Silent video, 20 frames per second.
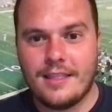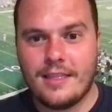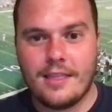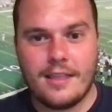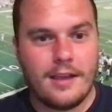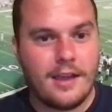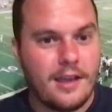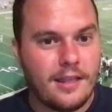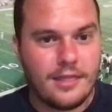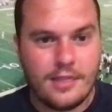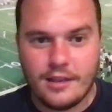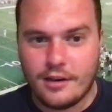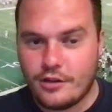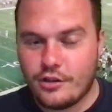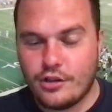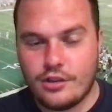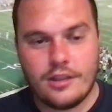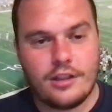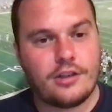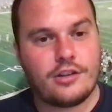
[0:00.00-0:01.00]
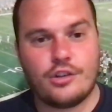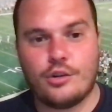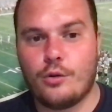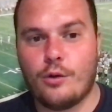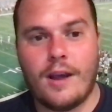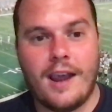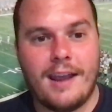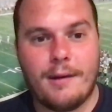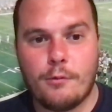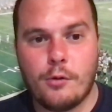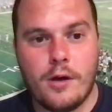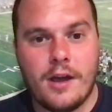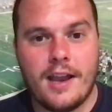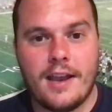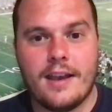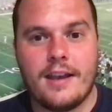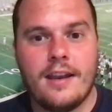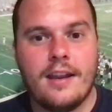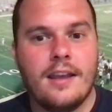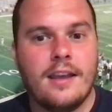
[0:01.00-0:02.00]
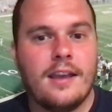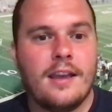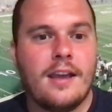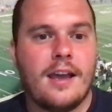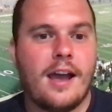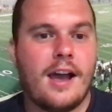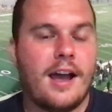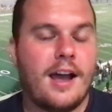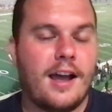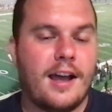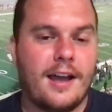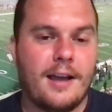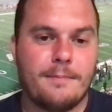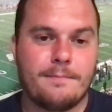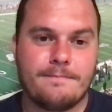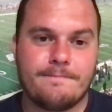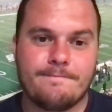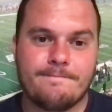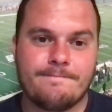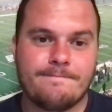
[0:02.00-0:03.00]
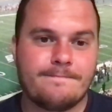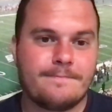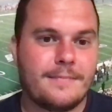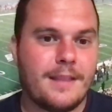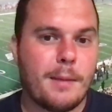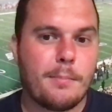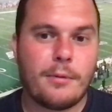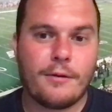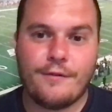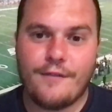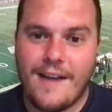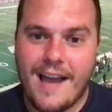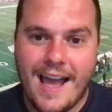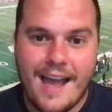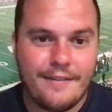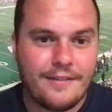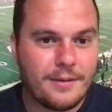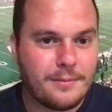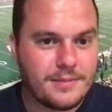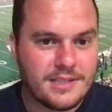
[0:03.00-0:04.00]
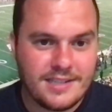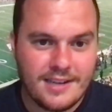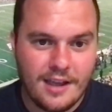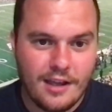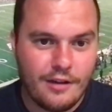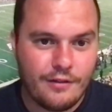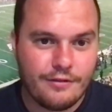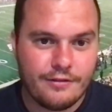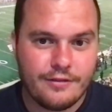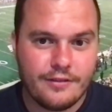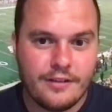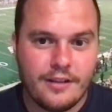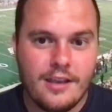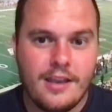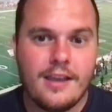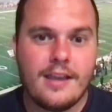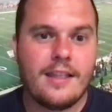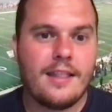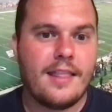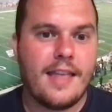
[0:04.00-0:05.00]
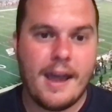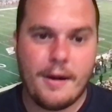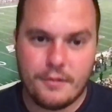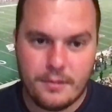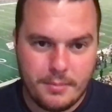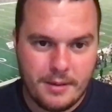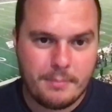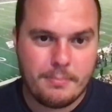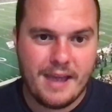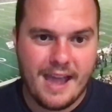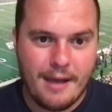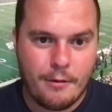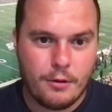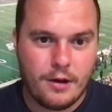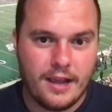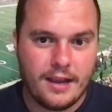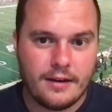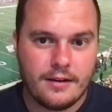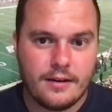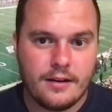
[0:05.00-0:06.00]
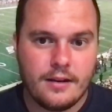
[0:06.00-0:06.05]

The great one, number 5 himself, that would be Pat White.